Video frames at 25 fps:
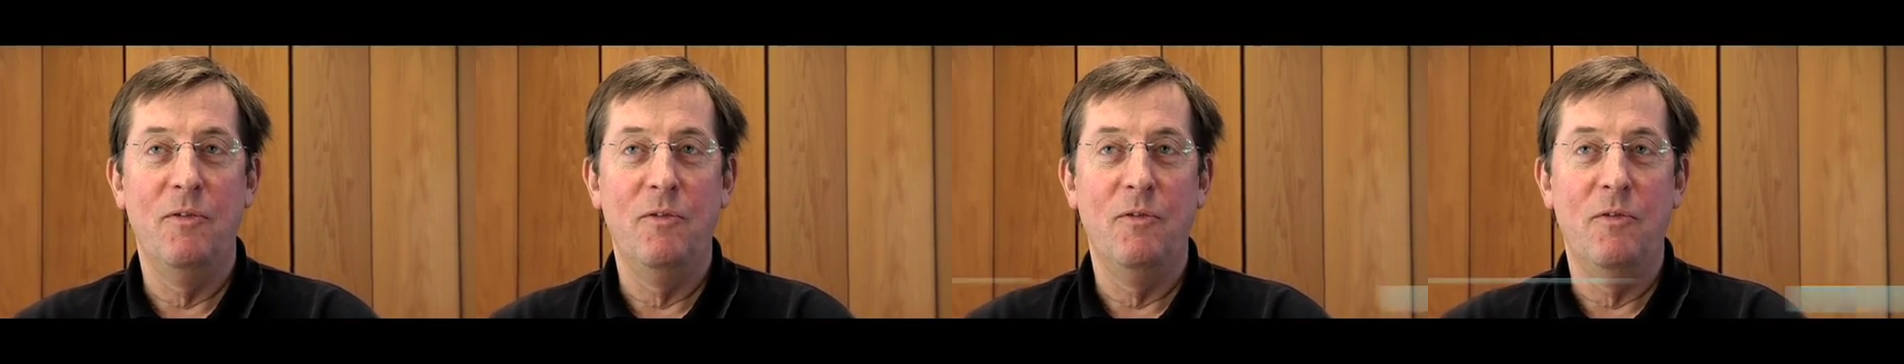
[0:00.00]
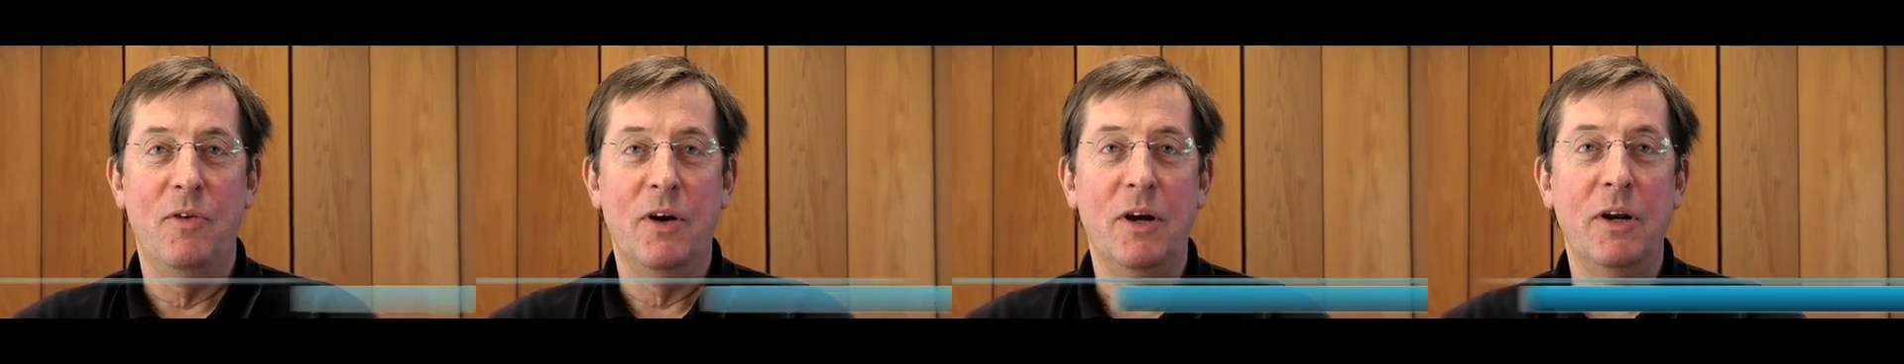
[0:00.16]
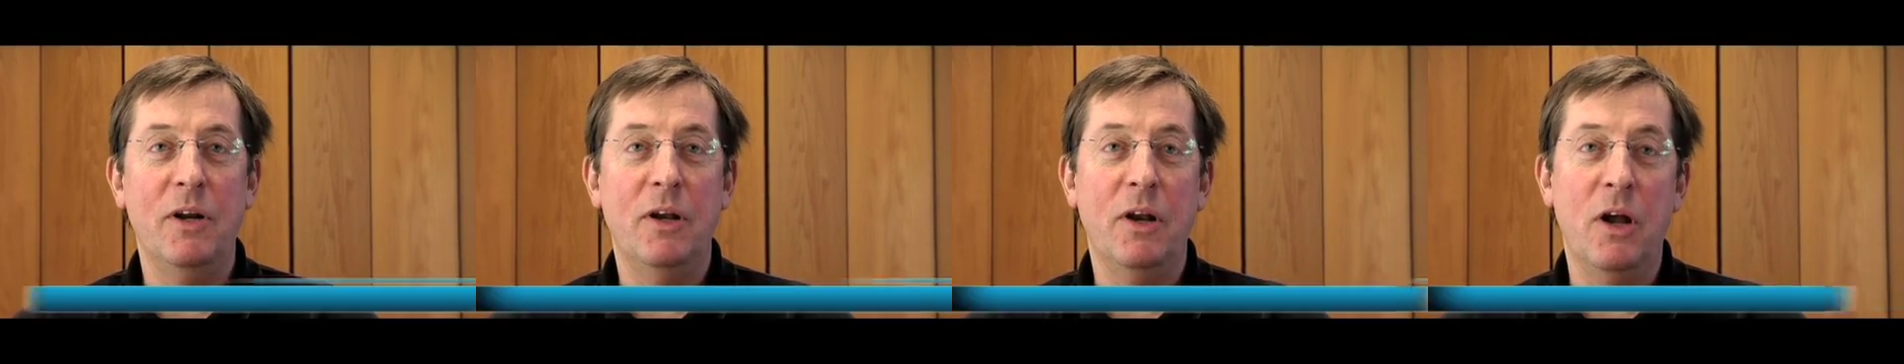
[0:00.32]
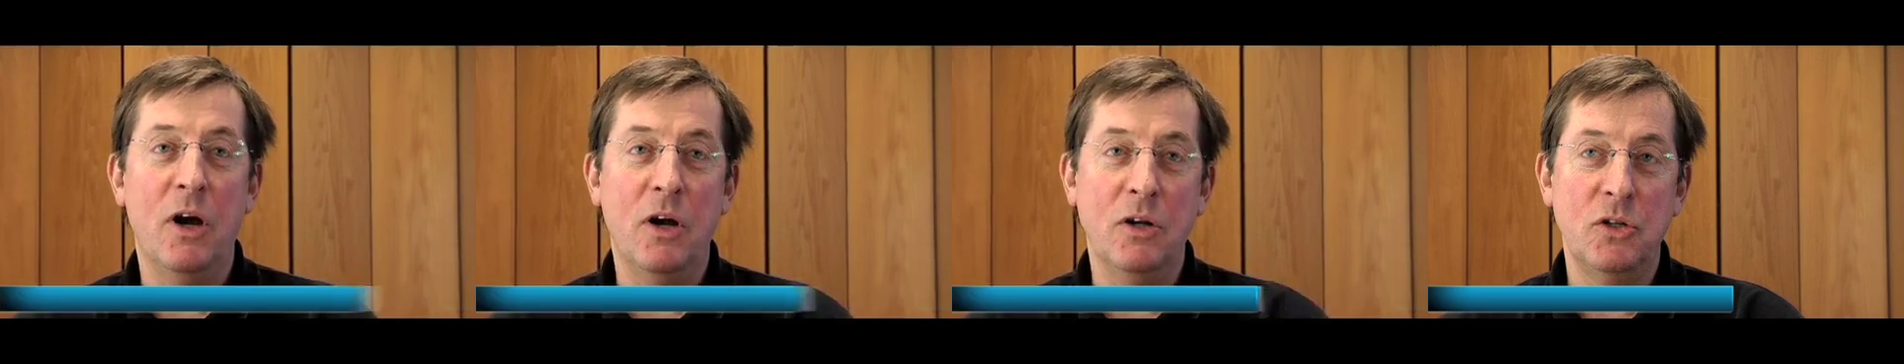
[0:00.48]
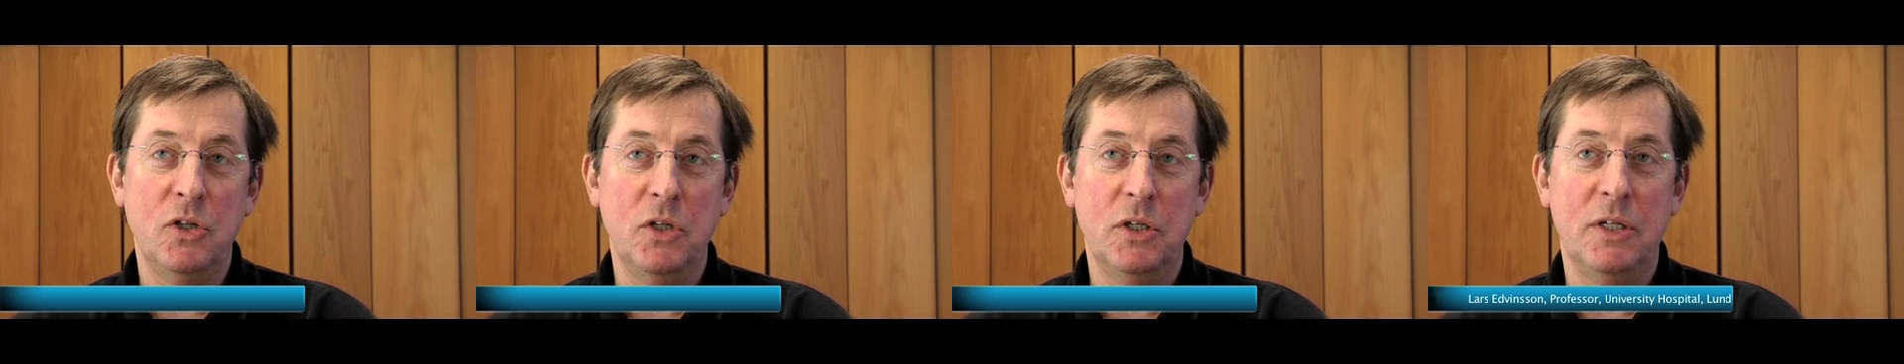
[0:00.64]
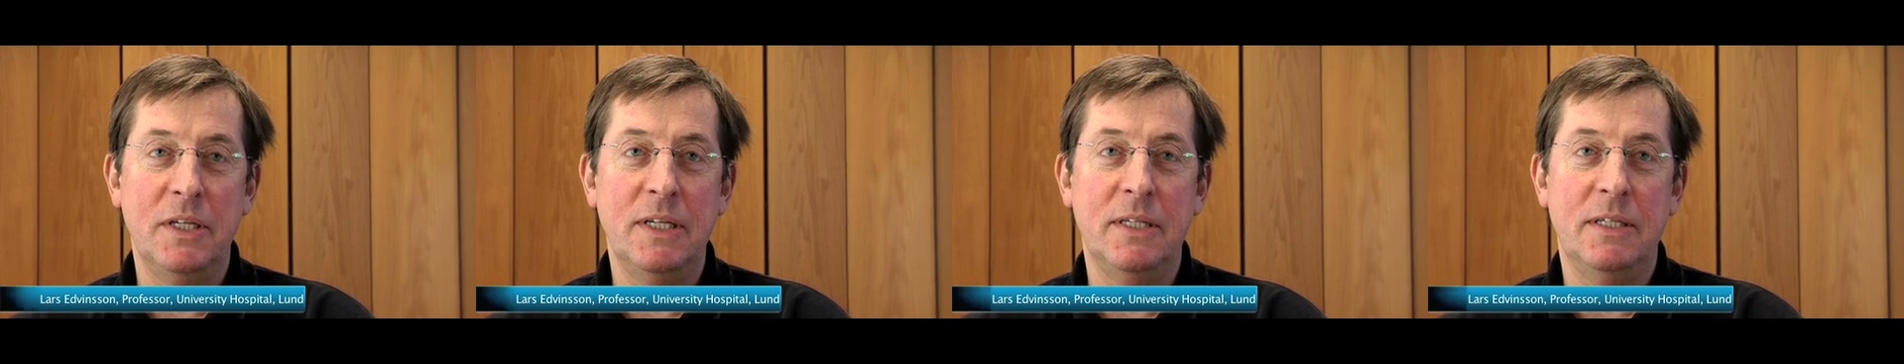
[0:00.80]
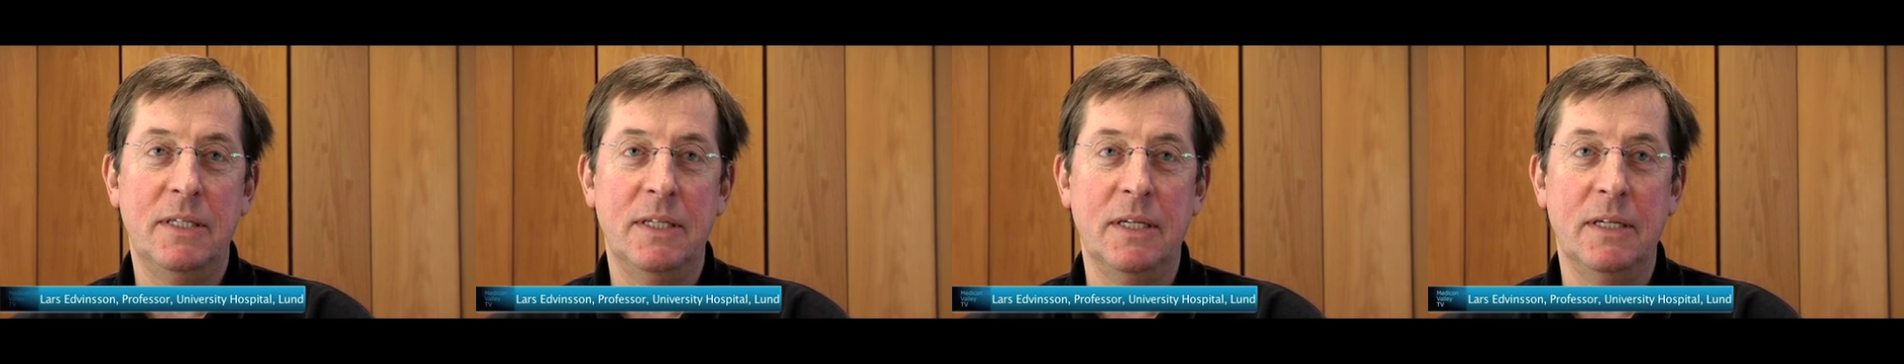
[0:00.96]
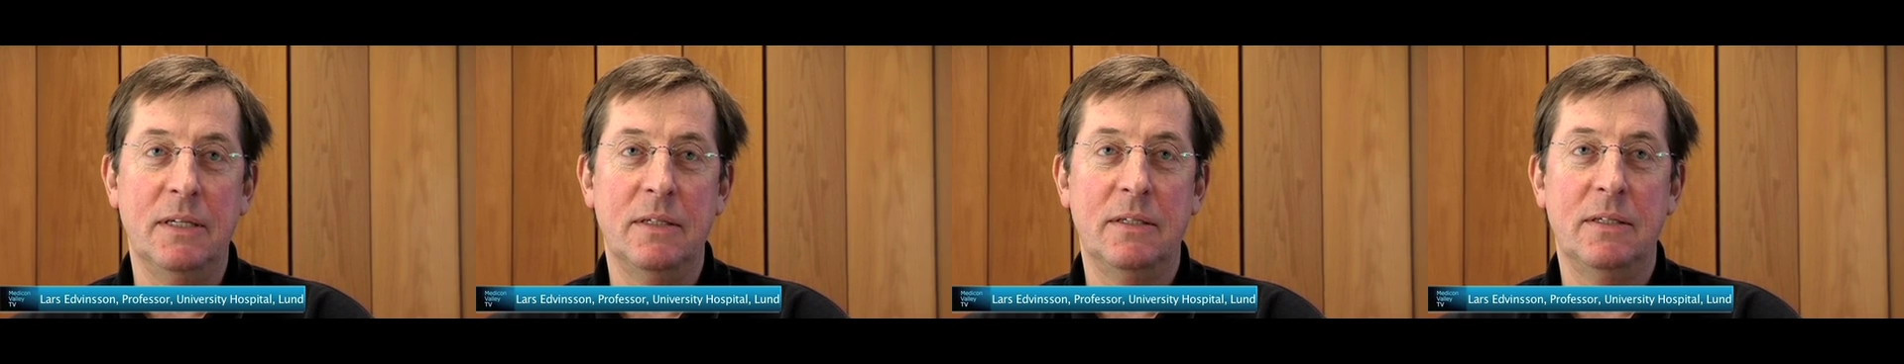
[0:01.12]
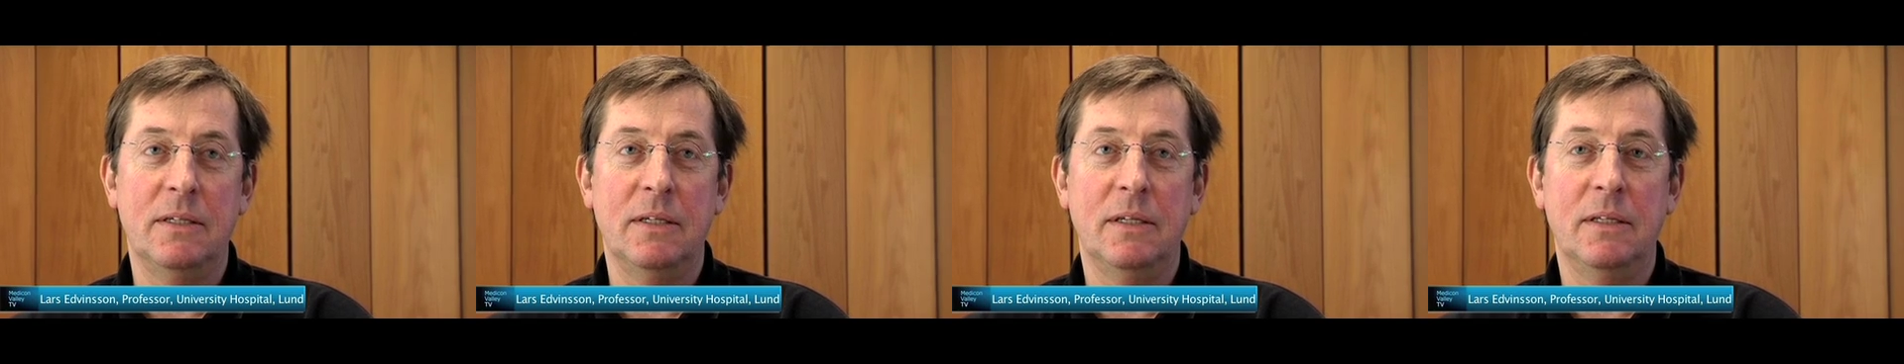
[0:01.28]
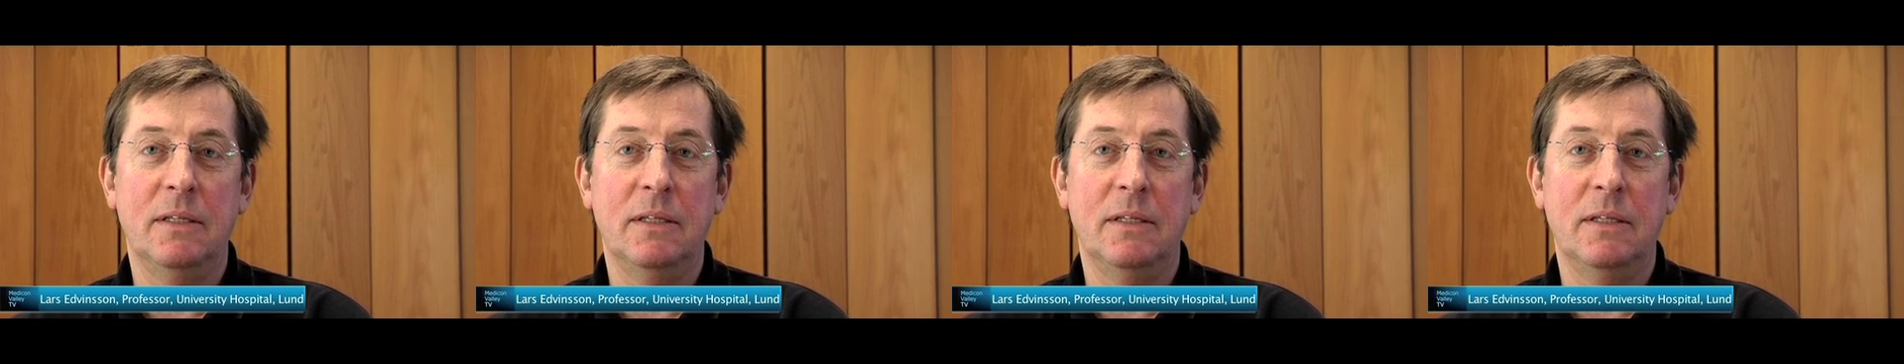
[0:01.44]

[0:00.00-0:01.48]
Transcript: very large disease.